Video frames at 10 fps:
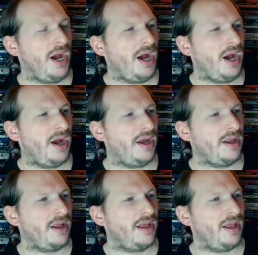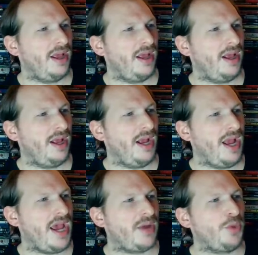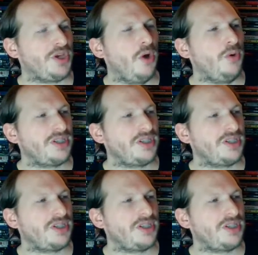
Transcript: And we go